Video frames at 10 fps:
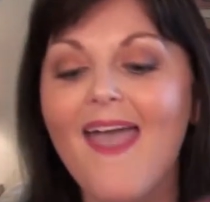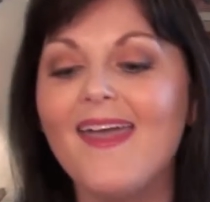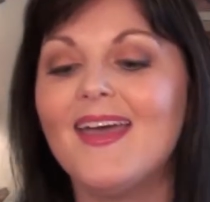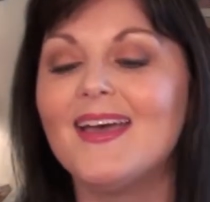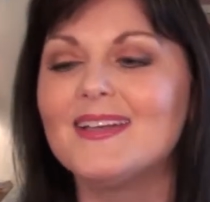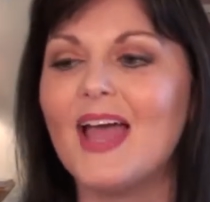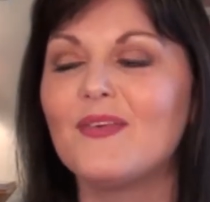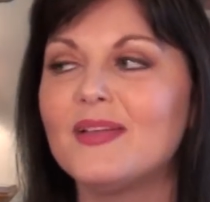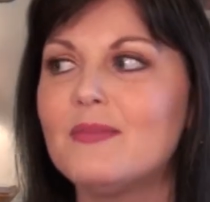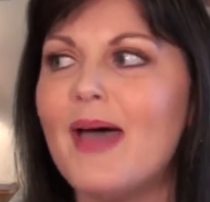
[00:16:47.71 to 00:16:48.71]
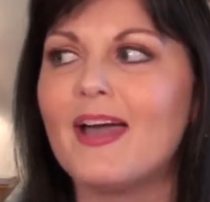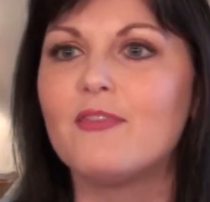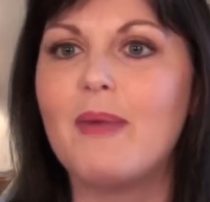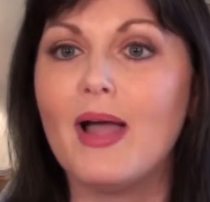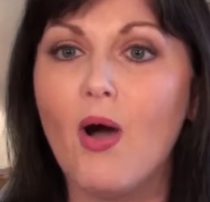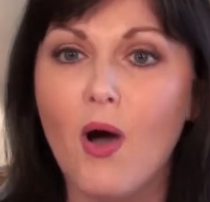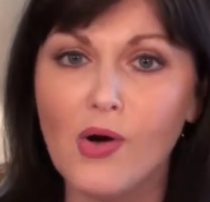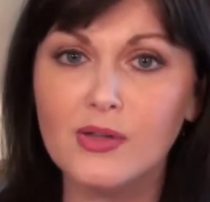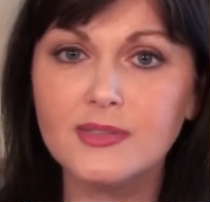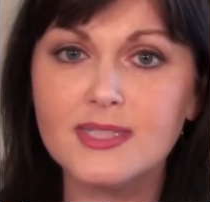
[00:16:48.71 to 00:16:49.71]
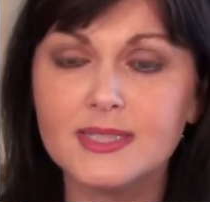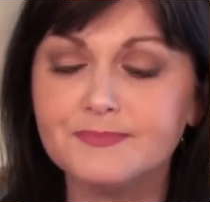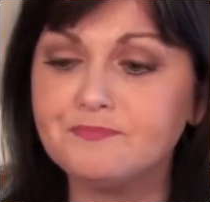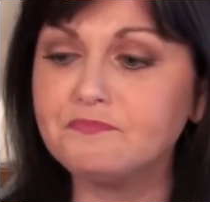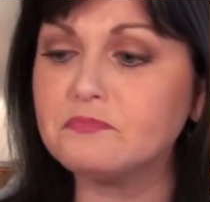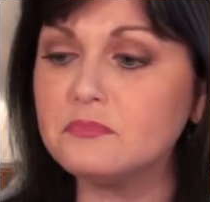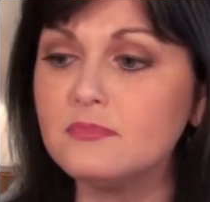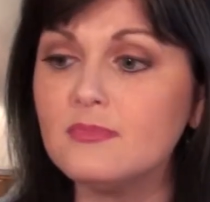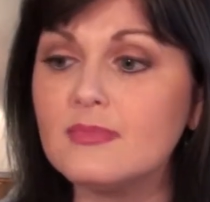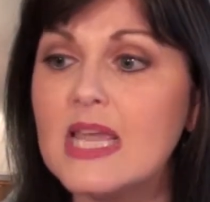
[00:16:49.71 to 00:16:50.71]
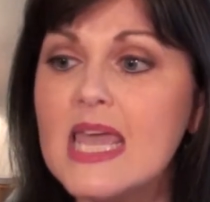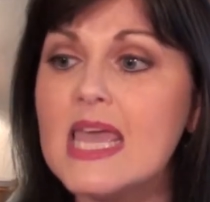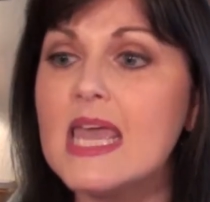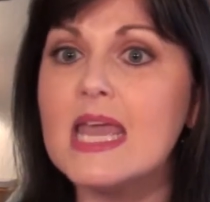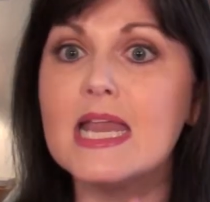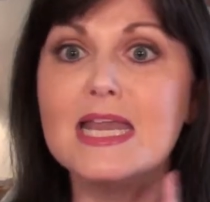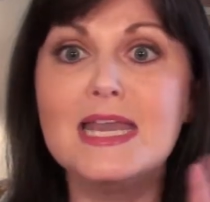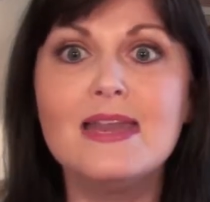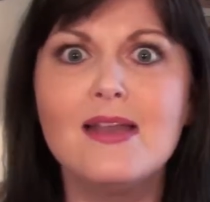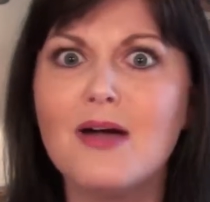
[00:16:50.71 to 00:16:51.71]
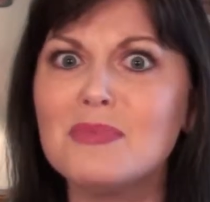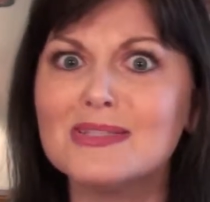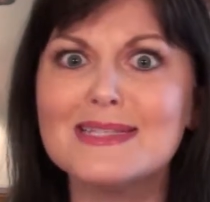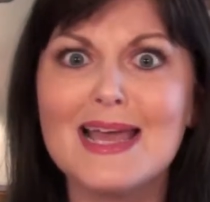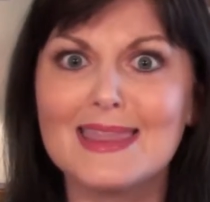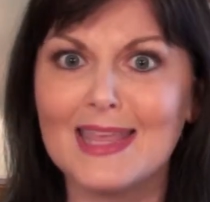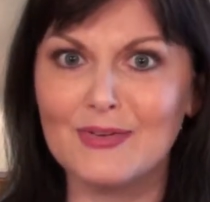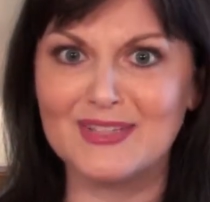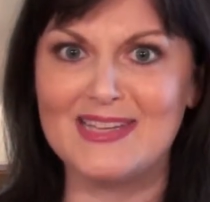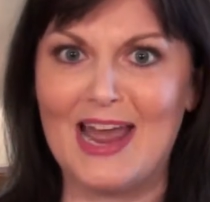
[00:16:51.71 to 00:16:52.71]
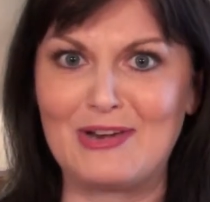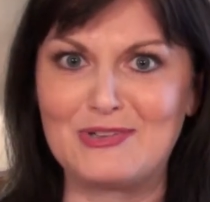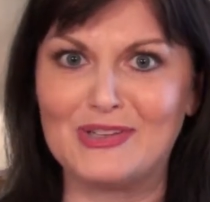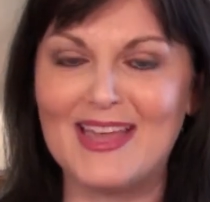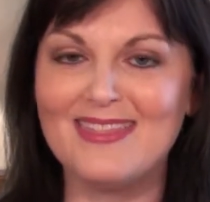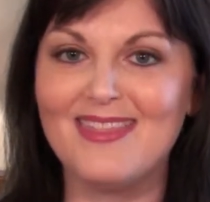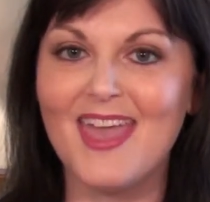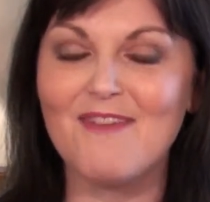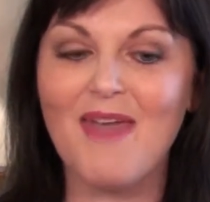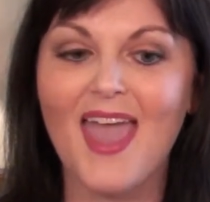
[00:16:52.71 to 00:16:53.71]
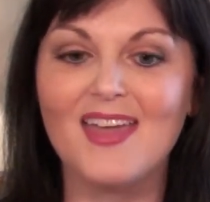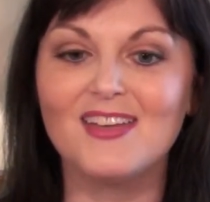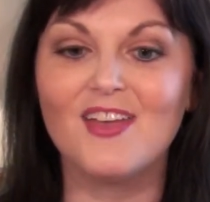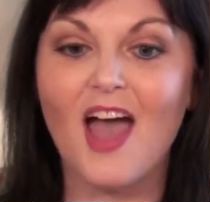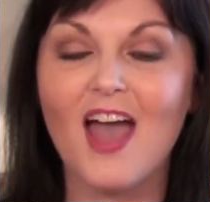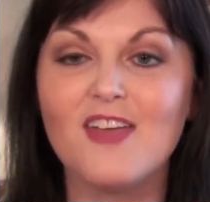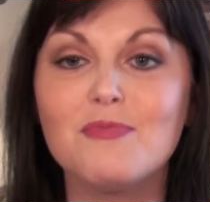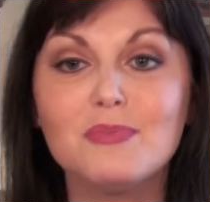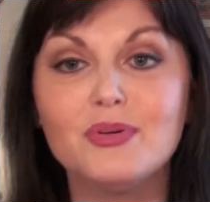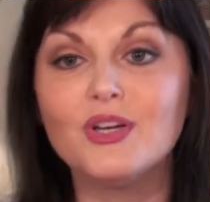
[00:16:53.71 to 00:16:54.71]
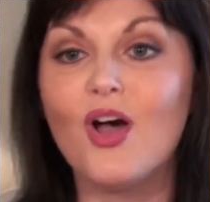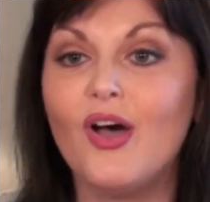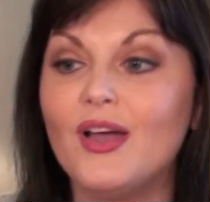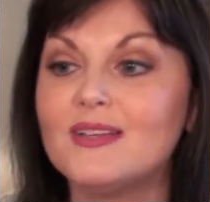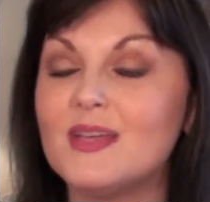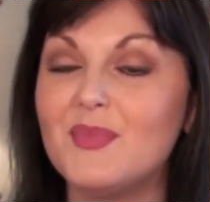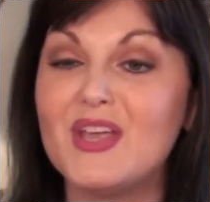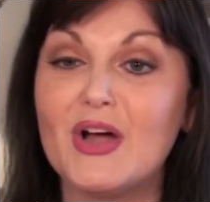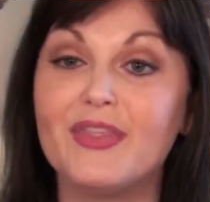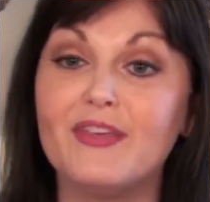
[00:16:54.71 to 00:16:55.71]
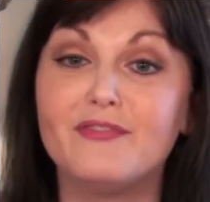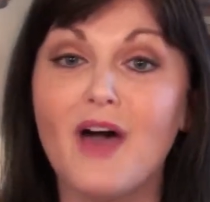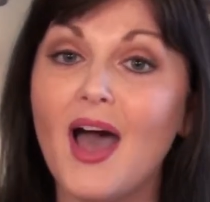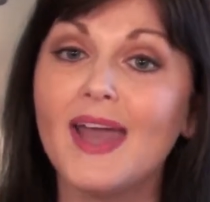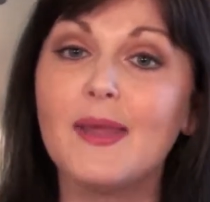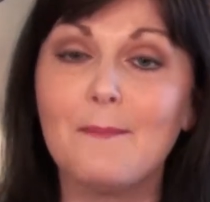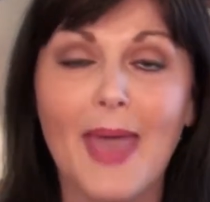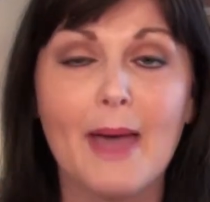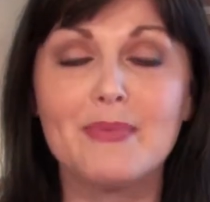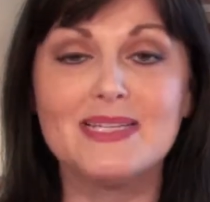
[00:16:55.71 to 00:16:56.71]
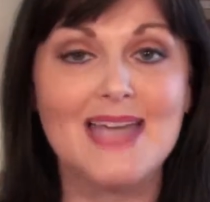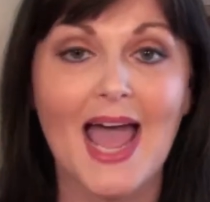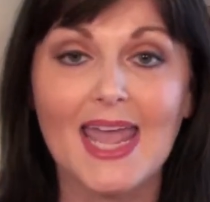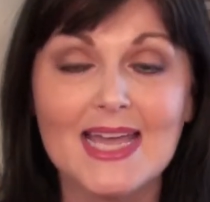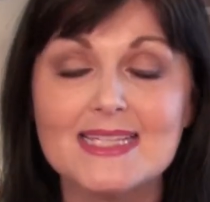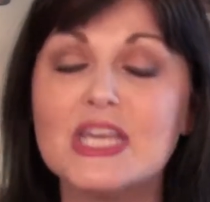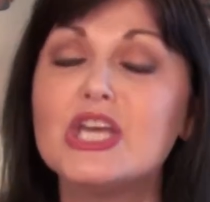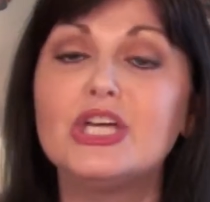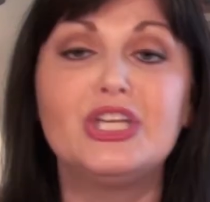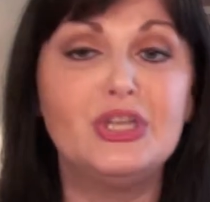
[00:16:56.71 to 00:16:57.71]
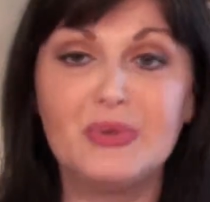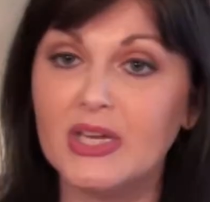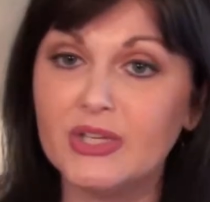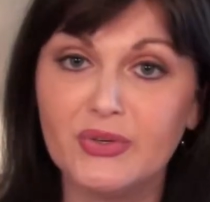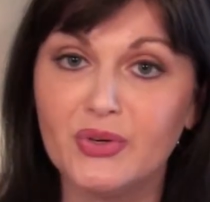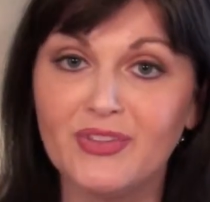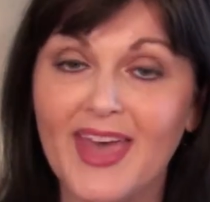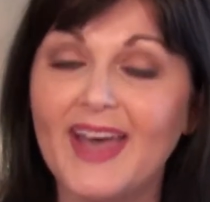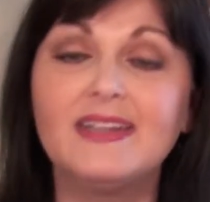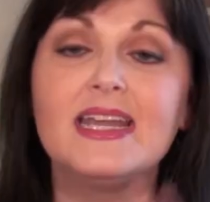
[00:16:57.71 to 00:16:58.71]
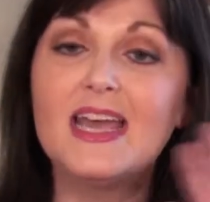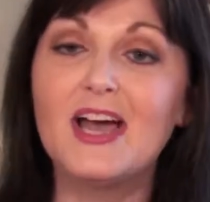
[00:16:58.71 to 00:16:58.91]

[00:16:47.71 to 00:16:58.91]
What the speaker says: And I read the back of my hauls. Almost nothing was natural in them, and I have been put on something called the FODMAP diet. You can Google that.